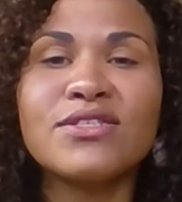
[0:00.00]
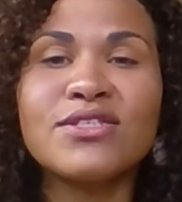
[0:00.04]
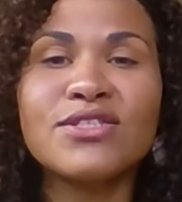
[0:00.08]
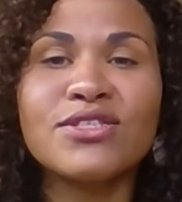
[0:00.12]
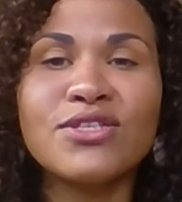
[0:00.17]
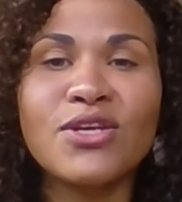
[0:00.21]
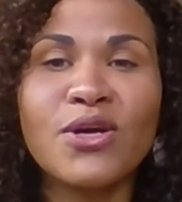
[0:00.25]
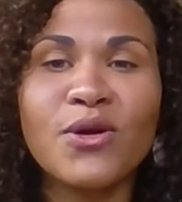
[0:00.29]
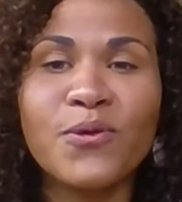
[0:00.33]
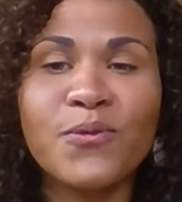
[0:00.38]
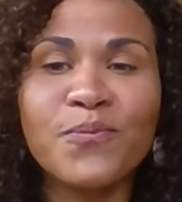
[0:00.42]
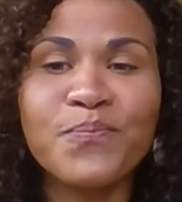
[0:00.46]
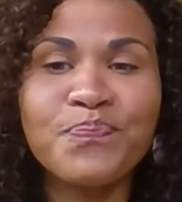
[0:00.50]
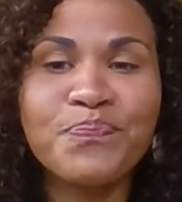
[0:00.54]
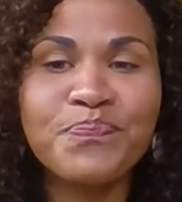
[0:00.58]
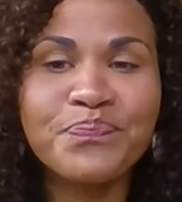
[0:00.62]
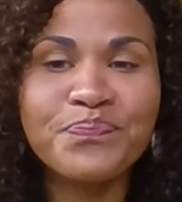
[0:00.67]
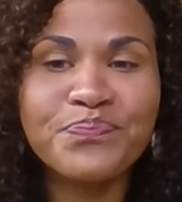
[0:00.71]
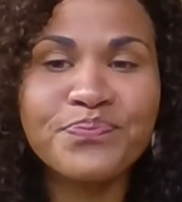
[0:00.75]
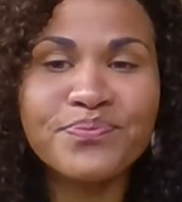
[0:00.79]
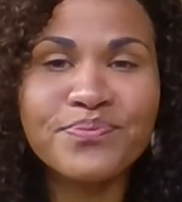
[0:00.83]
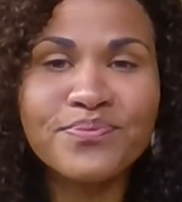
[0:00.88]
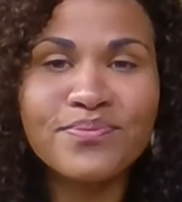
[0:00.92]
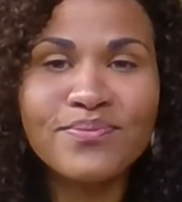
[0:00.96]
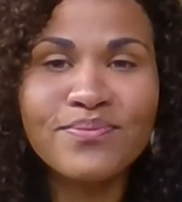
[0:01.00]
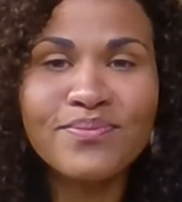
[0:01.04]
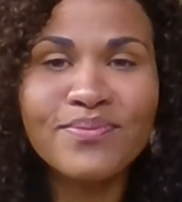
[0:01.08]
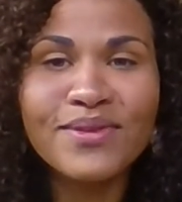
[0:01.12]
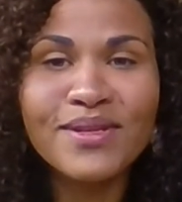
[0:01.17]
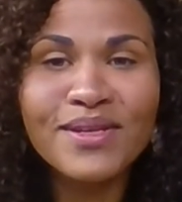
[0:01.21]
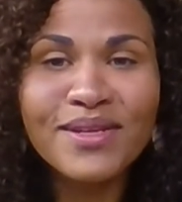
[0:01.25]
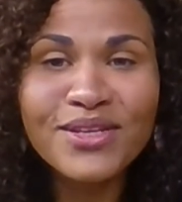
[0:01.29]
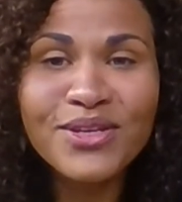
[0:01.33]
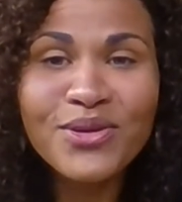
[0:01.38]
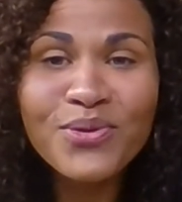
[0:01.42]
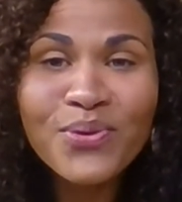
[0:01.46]
So
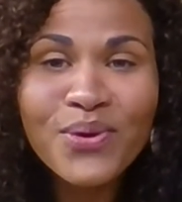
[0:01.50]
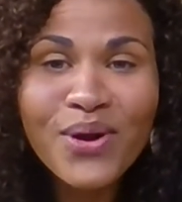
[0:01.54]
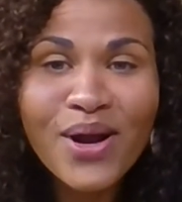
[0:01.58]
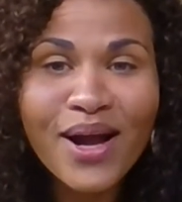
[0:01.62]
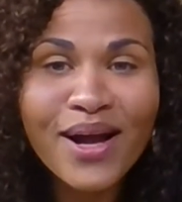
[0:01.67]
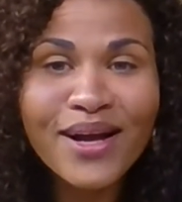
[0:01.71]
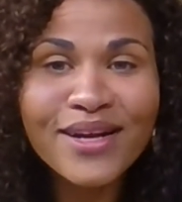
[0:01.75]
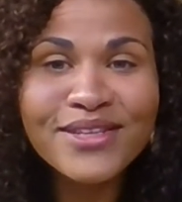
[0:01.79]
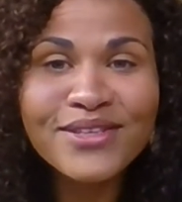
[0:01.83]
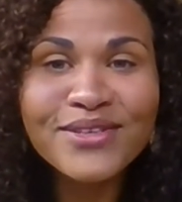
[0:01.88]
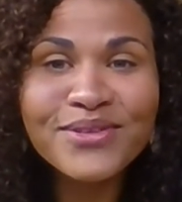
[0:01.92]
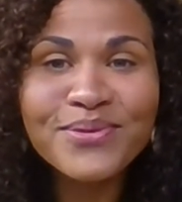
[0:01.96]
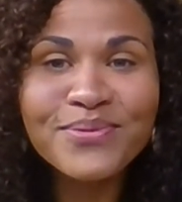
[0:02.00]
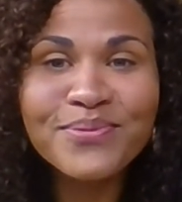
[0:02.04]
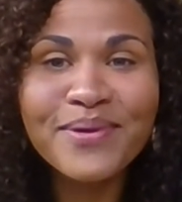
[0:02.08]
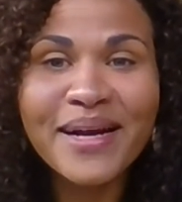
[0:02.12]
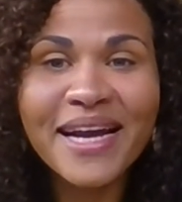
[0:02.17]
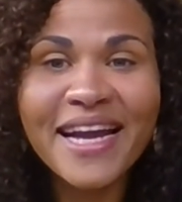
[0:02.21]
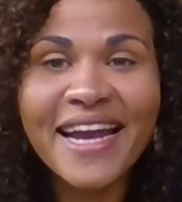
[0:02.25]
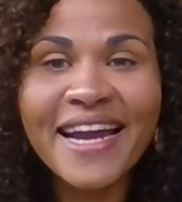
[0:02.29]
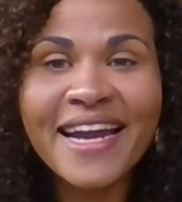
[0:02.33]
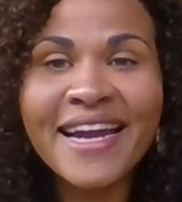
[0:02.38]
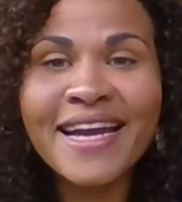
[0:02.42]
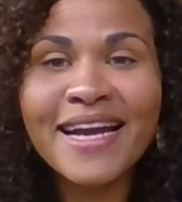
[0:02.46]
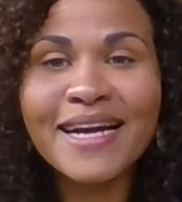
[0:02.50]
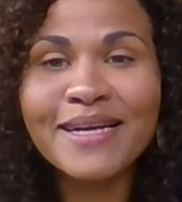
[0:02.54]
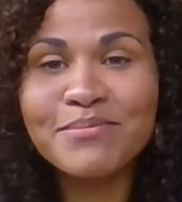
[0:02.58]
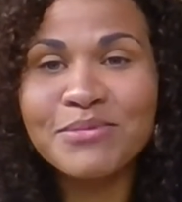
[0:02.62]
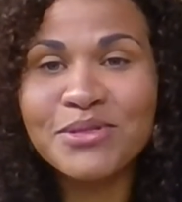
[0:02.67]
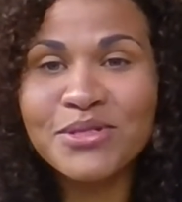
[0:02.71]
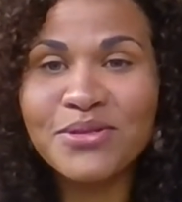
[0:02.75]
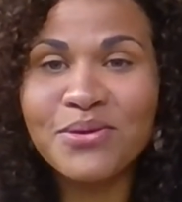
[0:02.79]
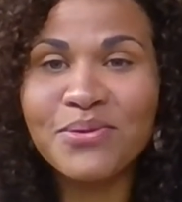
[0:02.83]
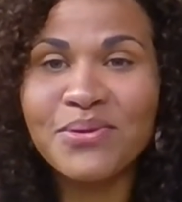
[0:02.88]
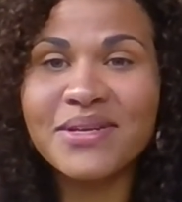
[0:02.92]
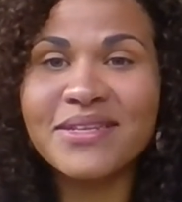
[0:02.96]
you are on your way. I'm
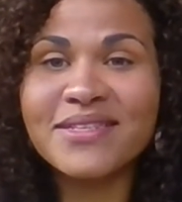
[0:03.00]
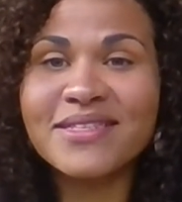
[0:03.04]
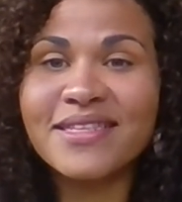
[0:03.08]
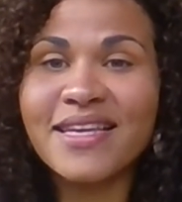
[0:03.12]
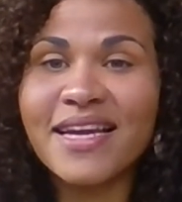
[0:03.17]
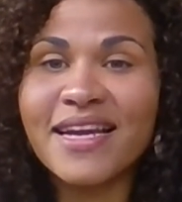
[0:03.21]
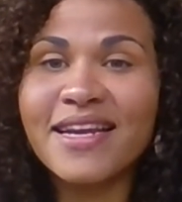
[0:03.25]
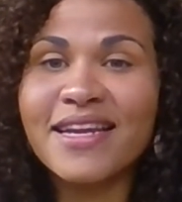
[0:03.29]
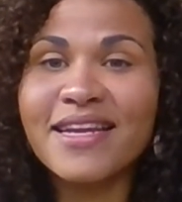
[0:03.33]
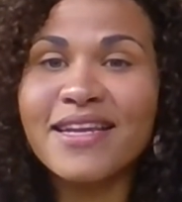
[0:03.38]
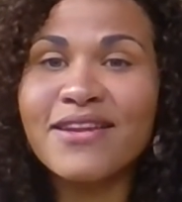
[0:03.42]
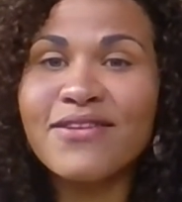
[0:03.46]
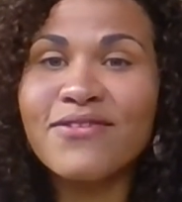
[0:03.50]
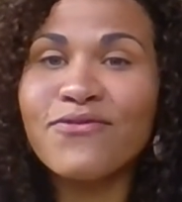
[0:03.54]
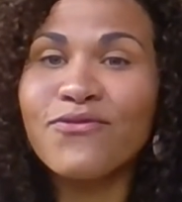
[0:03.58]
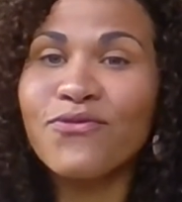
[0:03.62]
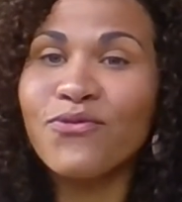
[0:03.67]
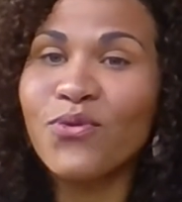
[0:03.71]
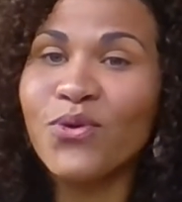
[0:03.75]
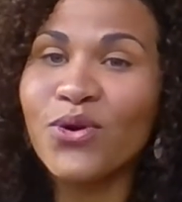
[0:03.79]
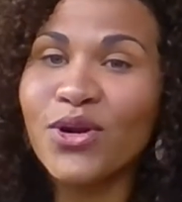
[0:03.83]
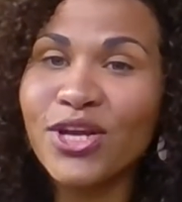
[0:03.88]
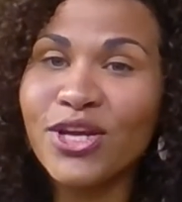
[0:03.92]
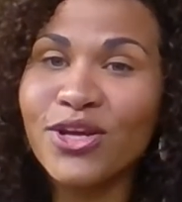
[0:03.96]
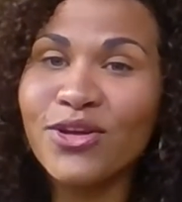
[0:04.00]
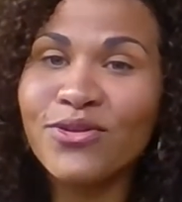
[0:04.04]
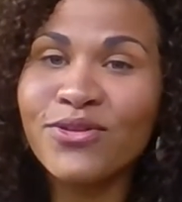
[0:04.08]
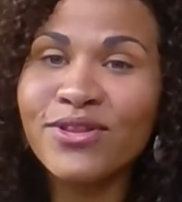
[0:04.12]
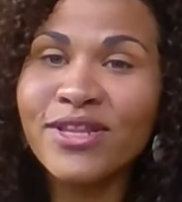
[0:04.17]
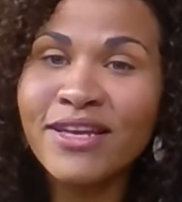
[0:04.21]
so excited for you.